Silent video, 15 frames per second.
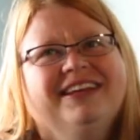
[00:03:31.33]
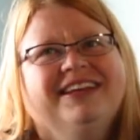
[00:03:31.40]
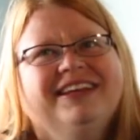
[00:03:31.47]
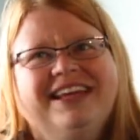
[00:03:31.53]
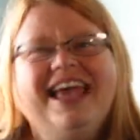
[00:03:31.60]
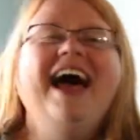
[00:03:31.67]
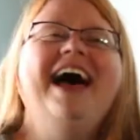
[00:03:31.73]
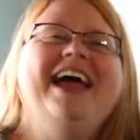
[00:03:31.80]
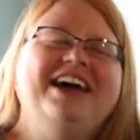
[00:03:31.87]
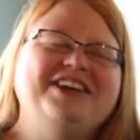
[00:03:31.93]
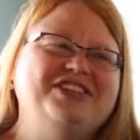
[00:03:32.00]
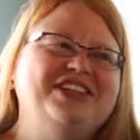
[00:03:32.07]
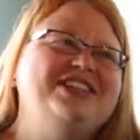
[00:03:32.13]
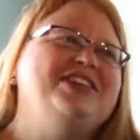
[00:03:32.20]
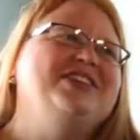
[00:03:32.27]
yeah, I
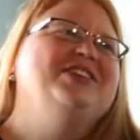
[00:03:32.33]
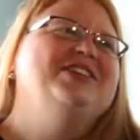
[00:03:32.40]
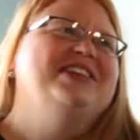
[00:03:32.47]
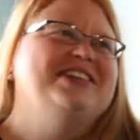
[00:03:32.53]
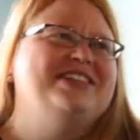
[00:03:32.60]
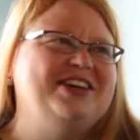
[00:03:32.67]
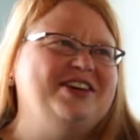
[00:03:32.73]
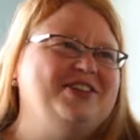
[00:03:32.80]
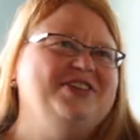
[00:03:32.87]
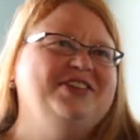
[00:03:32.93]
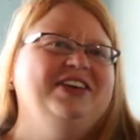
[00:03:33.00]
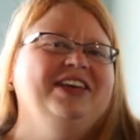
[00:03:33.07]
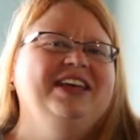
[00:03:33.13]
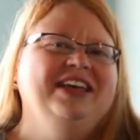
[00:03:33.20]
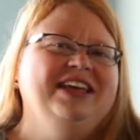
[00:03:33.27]
actually do." And so
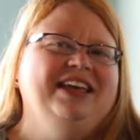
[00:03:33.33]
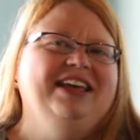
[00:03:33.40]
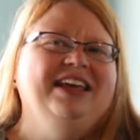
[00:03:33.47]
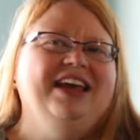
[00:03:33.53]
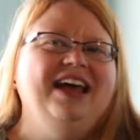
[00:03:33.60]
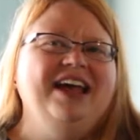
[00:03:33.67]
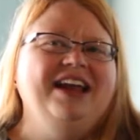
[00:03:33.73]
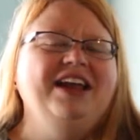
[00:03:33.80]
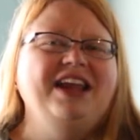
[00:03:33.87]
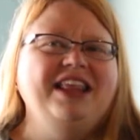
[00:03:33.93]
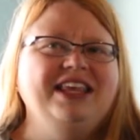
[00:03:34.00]
I